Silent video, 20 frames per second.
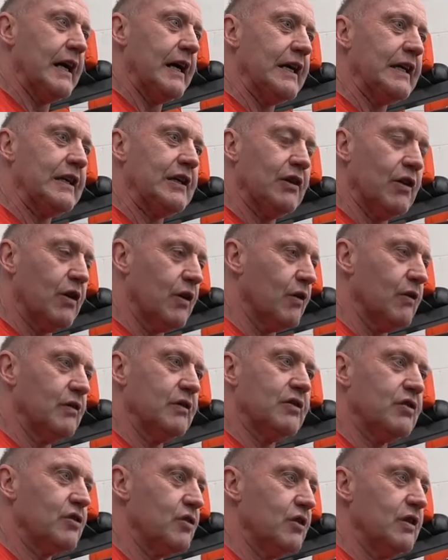You know,
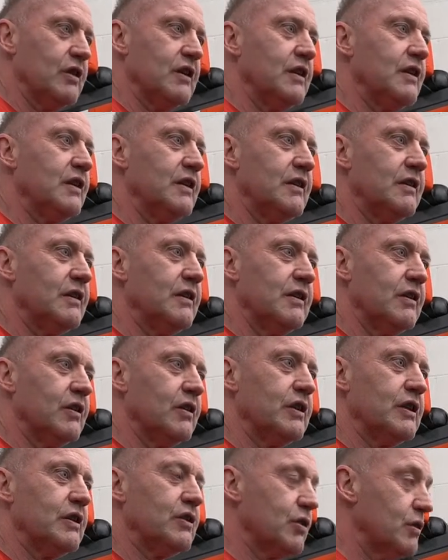so you know,
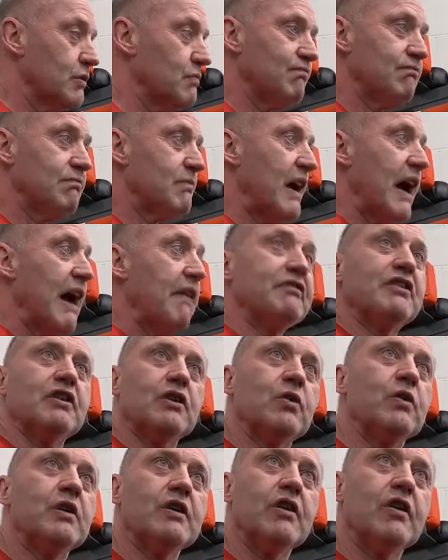you just have to
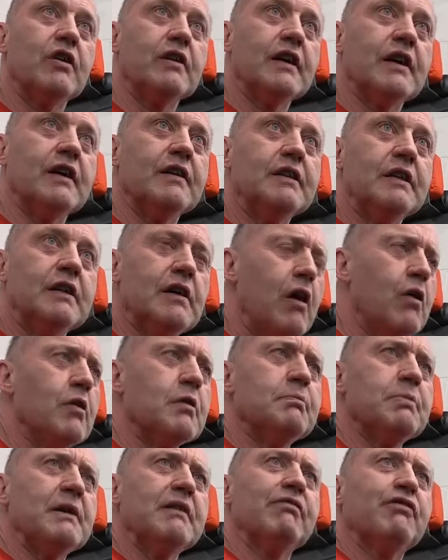do it, don't you?
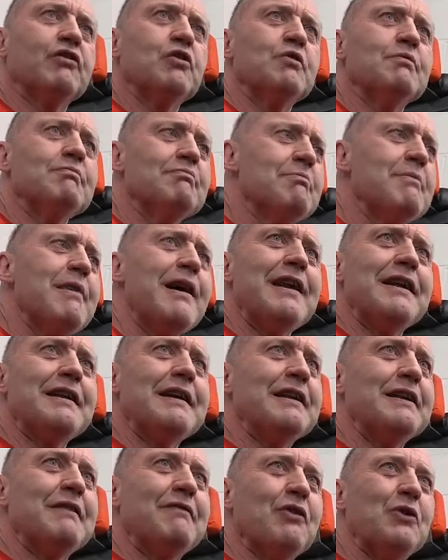Oh, I've been through many
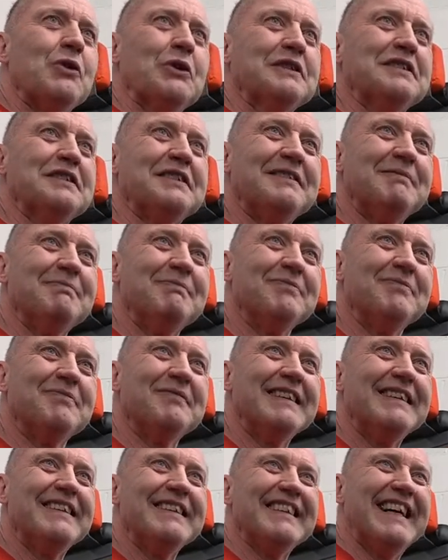a divorce.
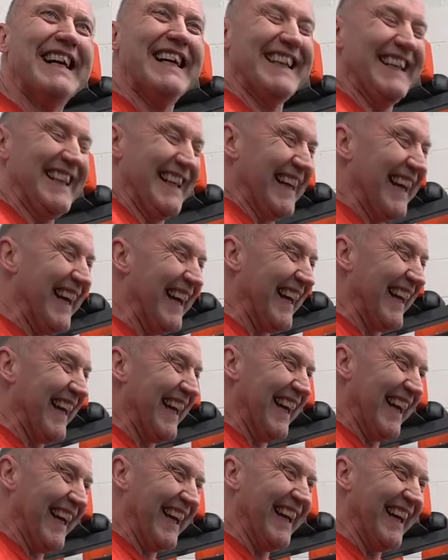
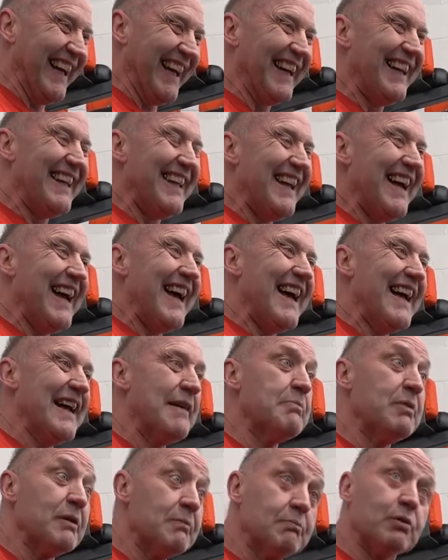
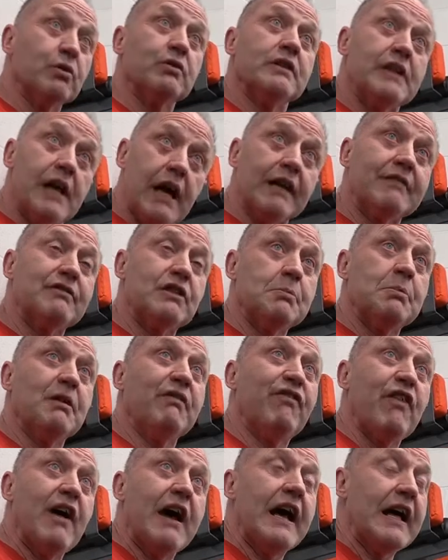But yeah, to be
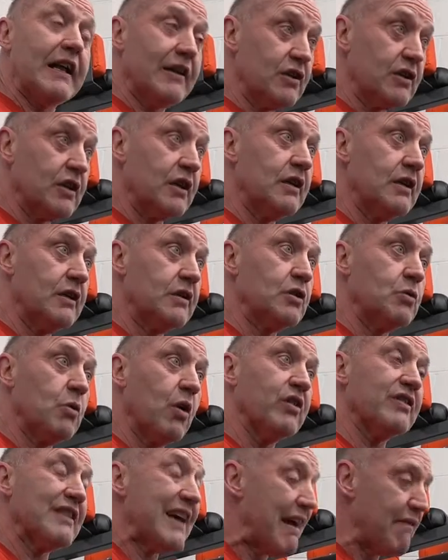fair, she
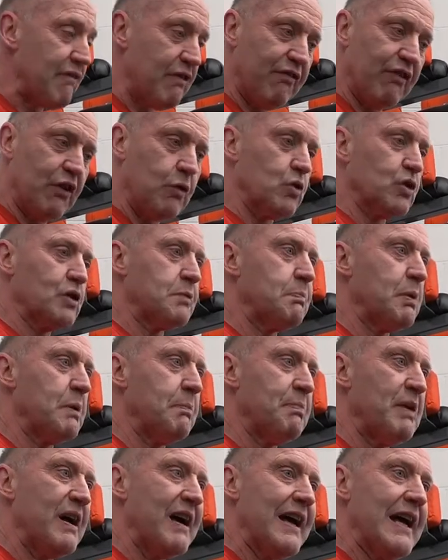was, everything was
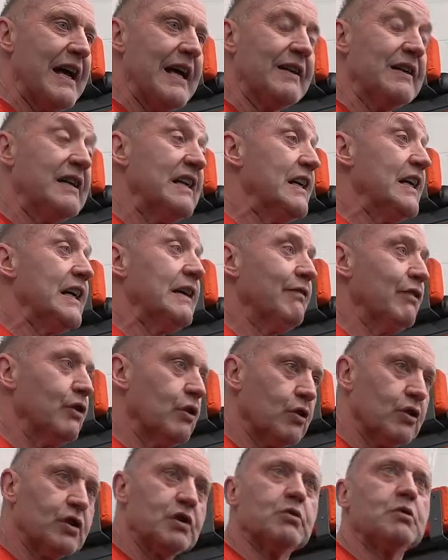prepared, even
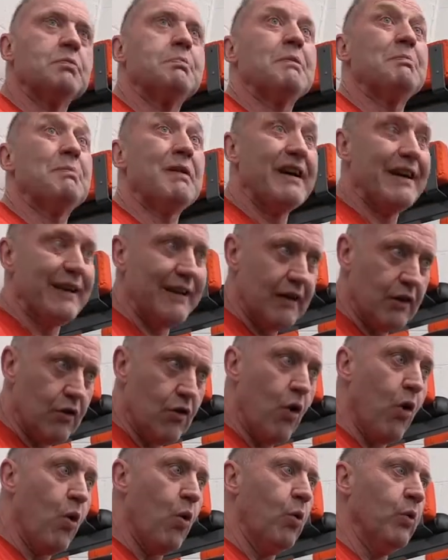though she was preparing
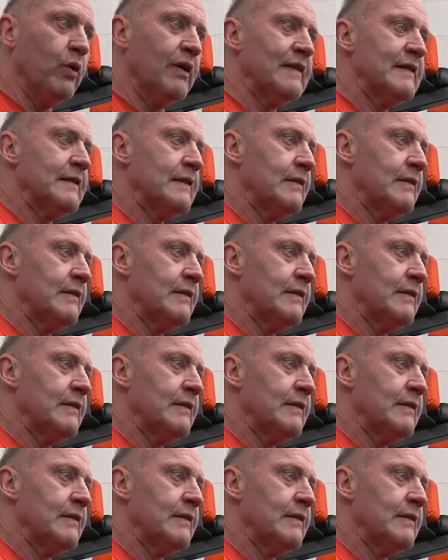her own.